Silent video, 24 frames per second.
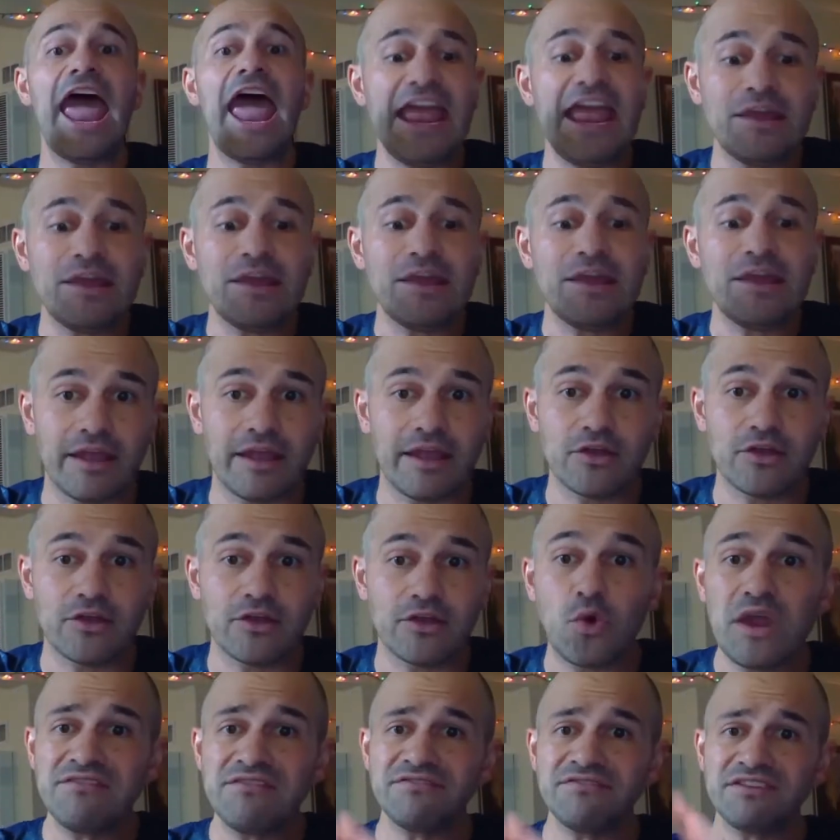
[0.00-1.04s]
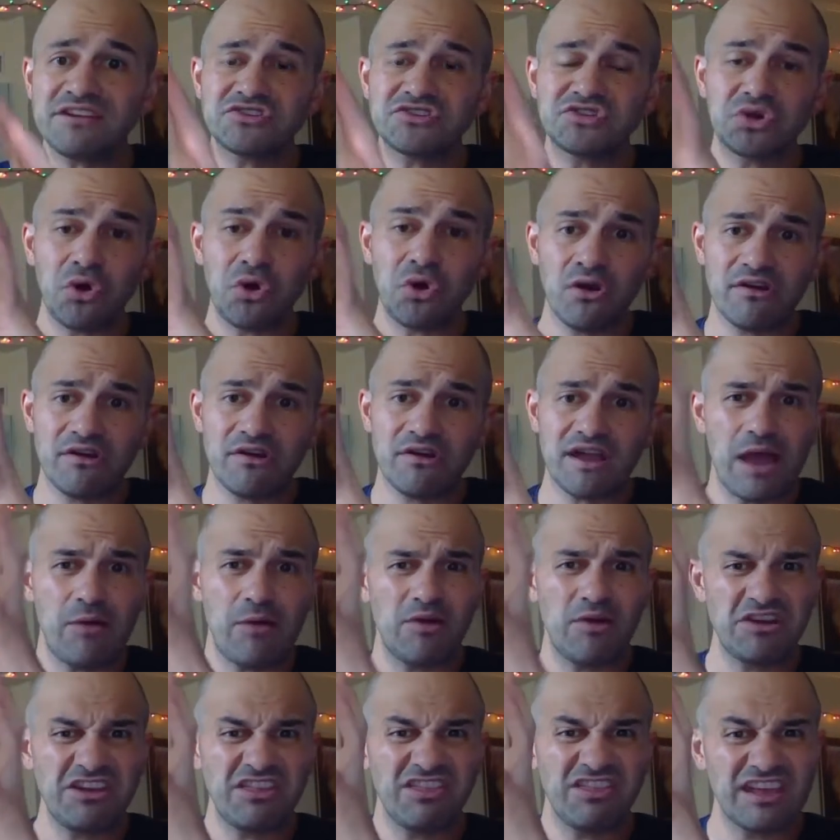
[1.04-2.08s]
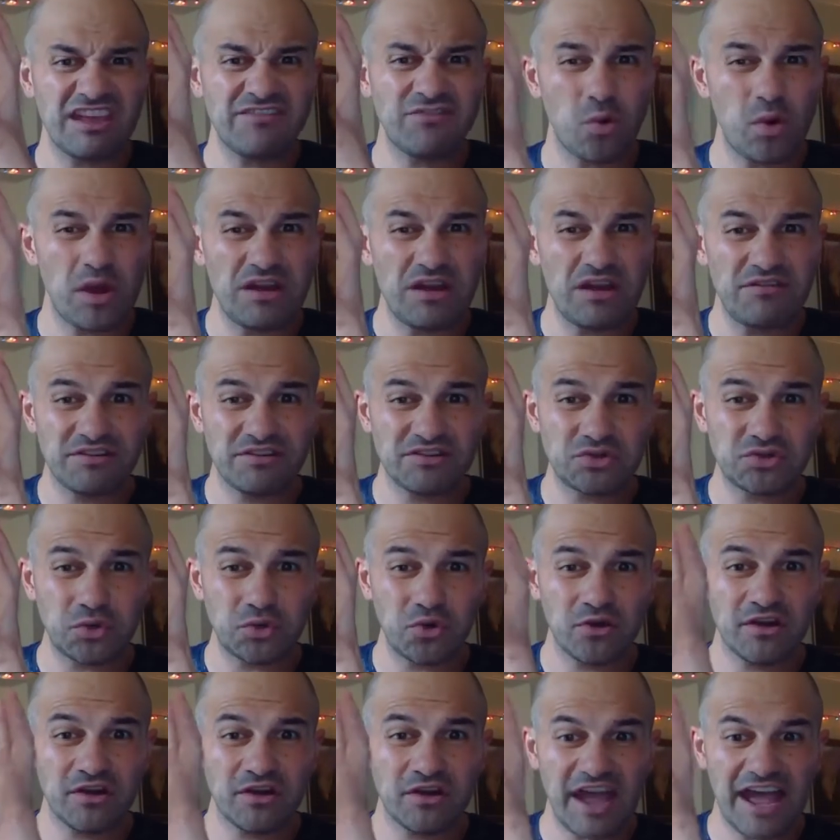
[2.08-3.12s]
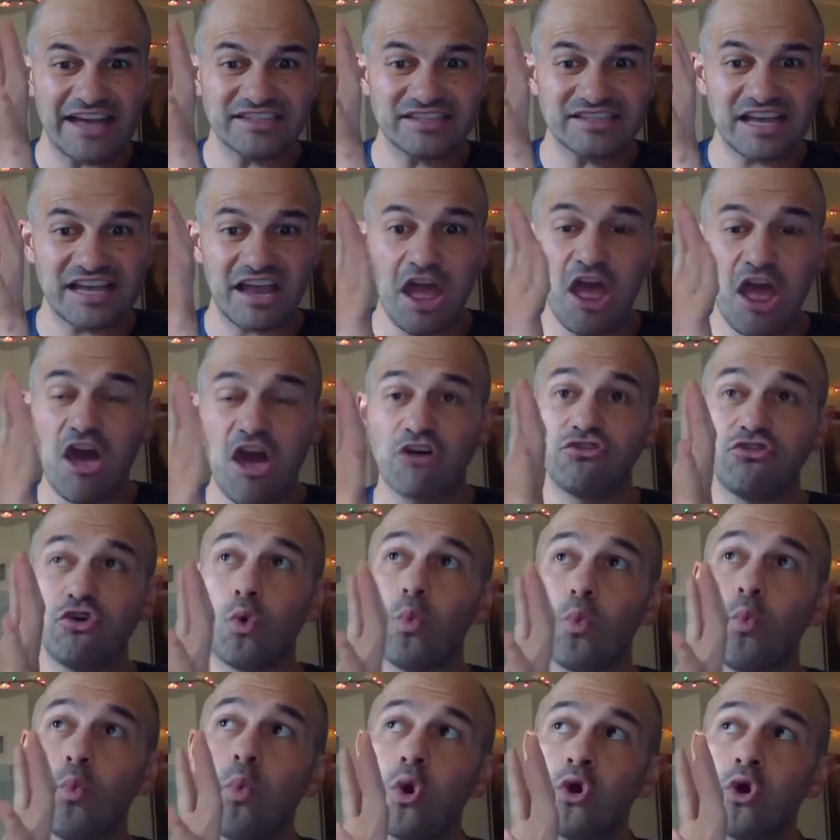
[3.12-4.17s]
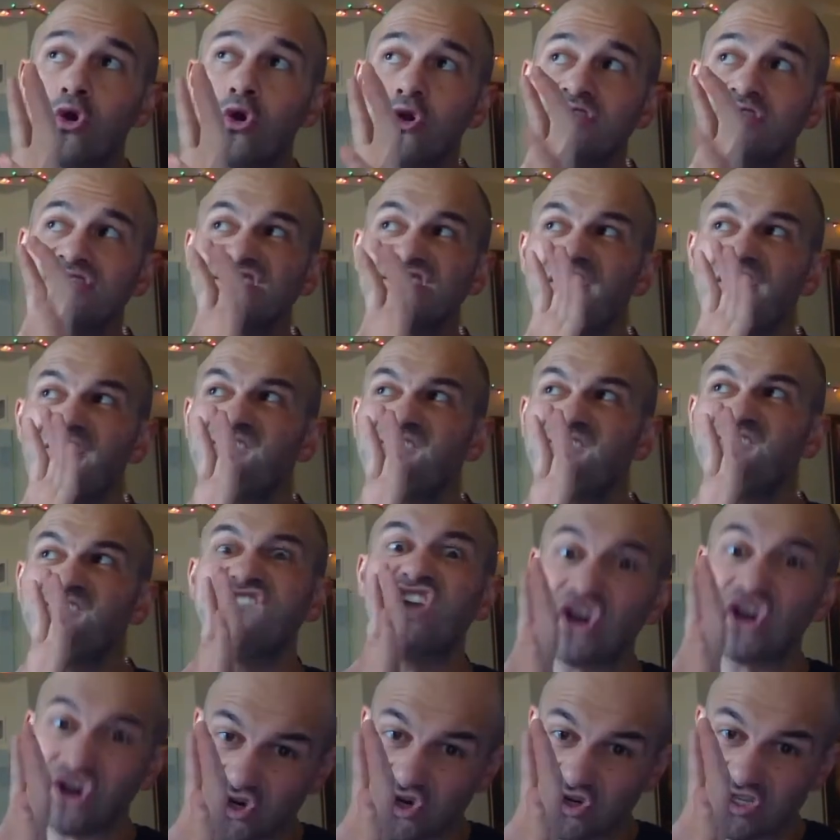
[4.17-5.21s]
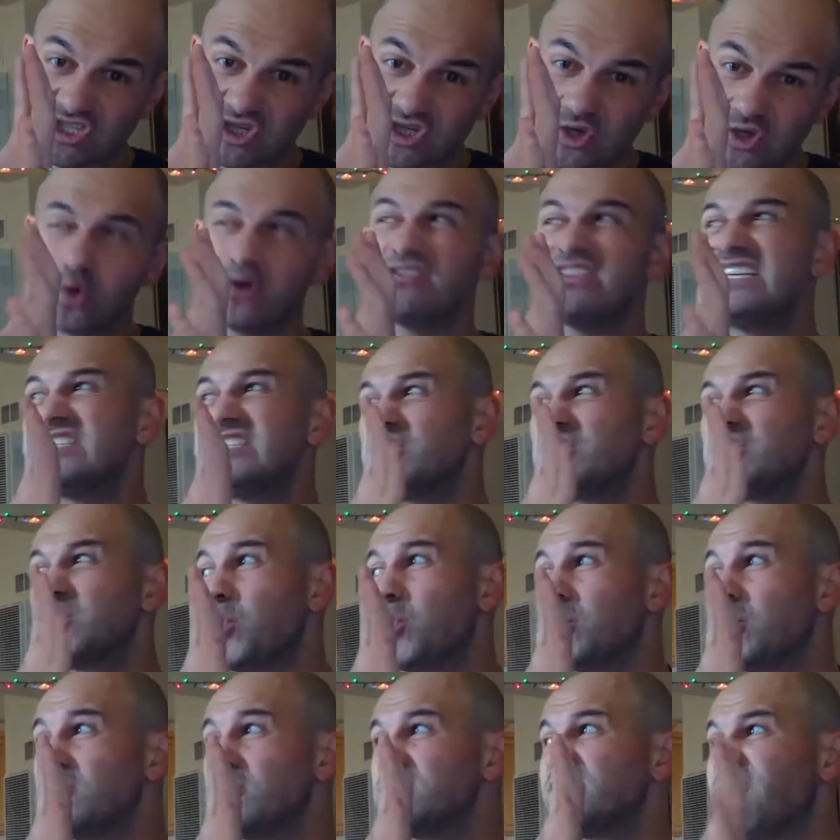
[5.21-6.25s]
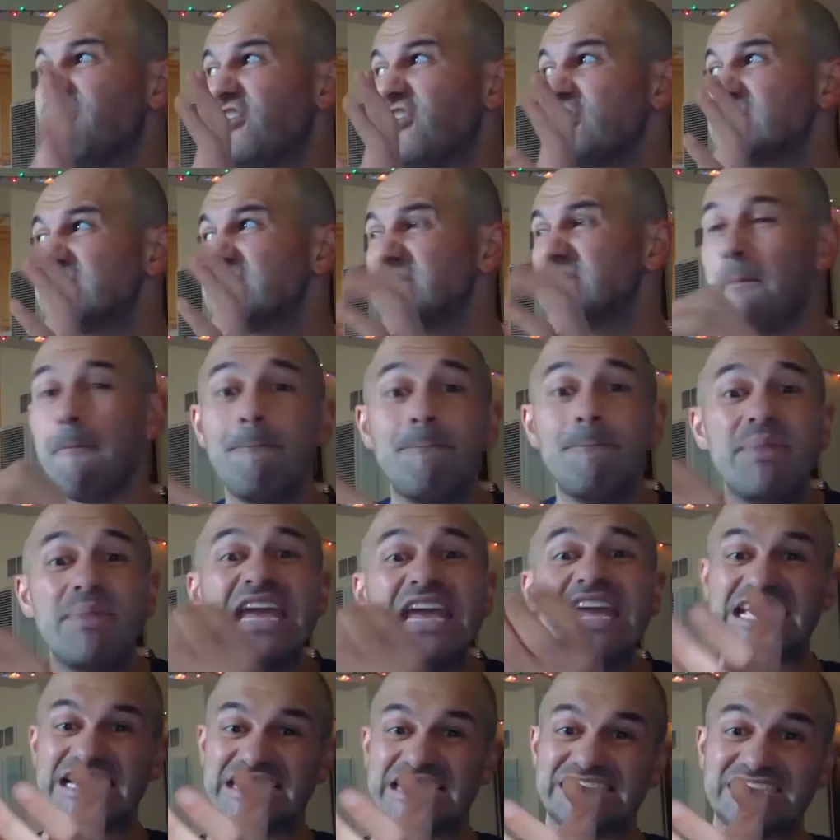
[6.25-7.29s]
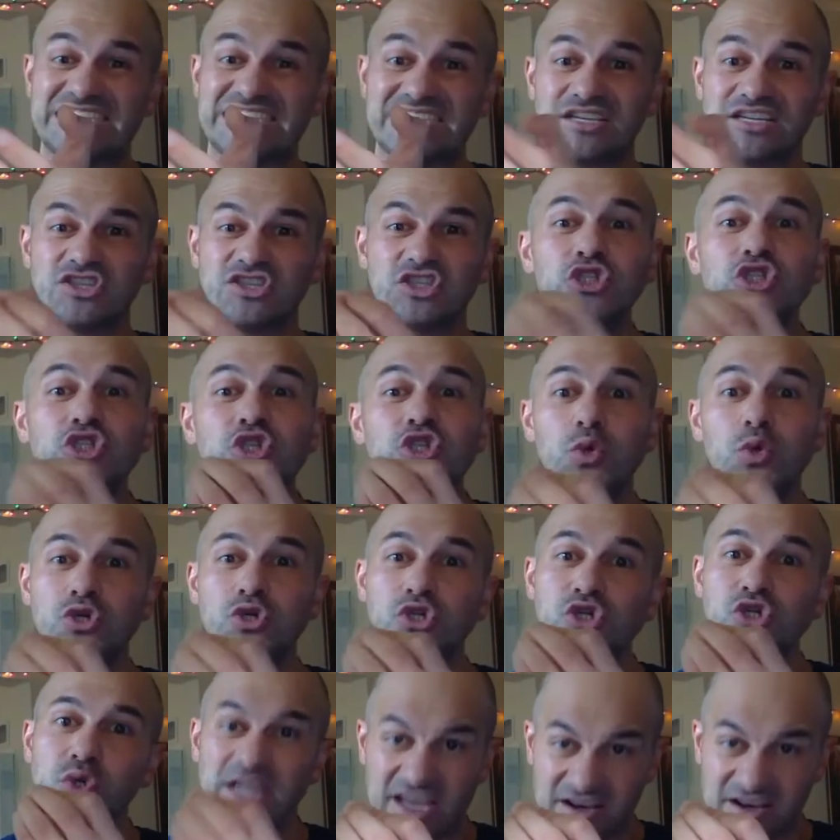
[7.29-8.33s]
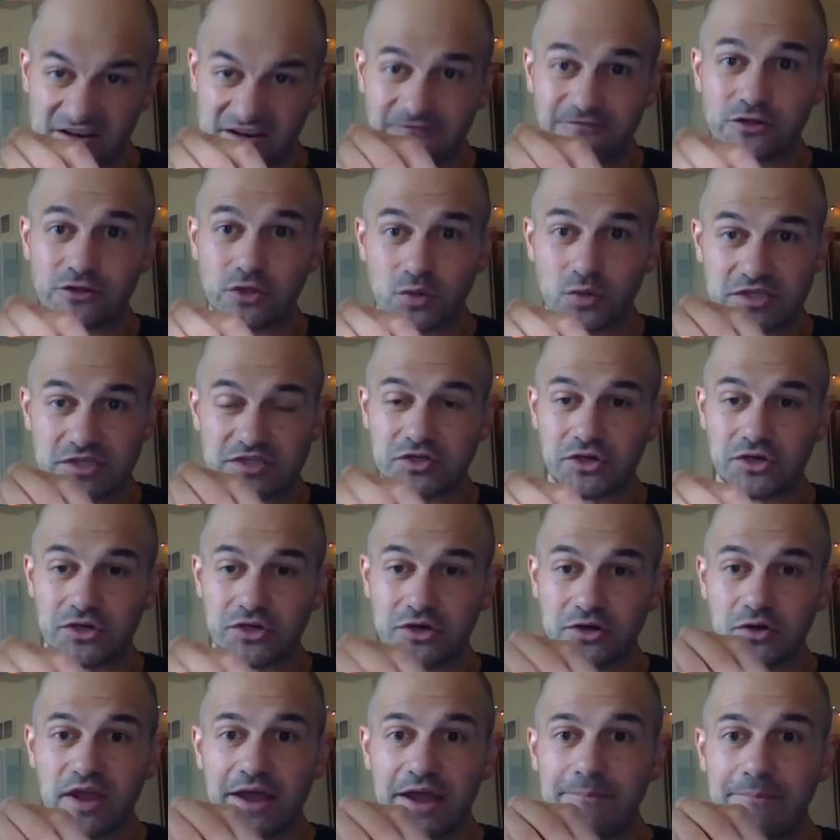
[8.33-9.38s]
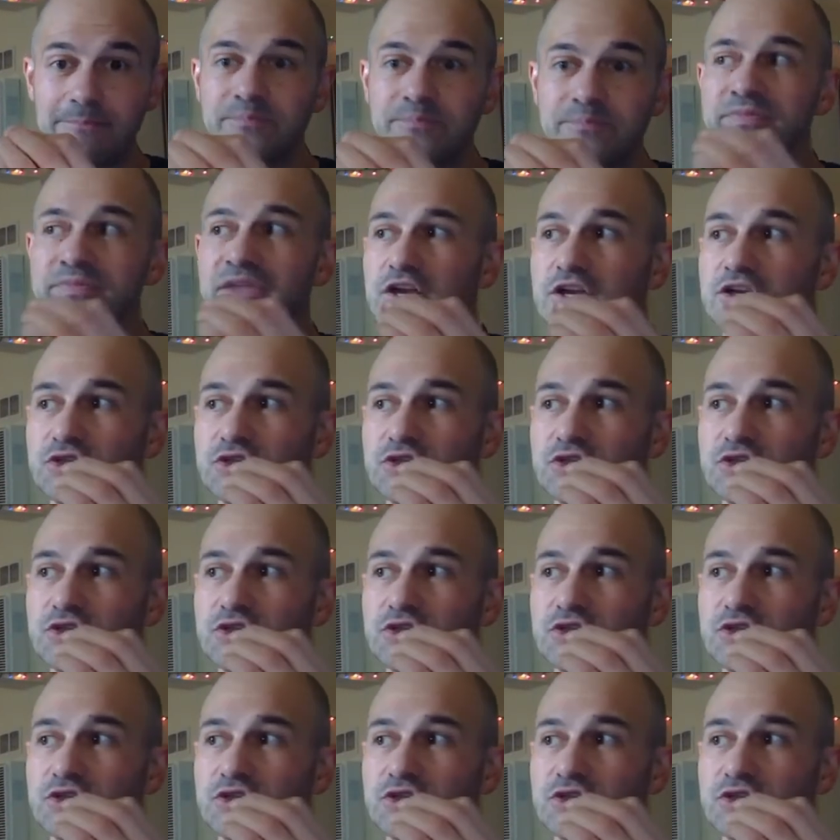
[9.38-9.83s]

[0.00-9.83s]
Anyway, Queen Victoria, I want you to think of Queen Victoria as like the world's first, or at least the world's first biggest social influencer, okay?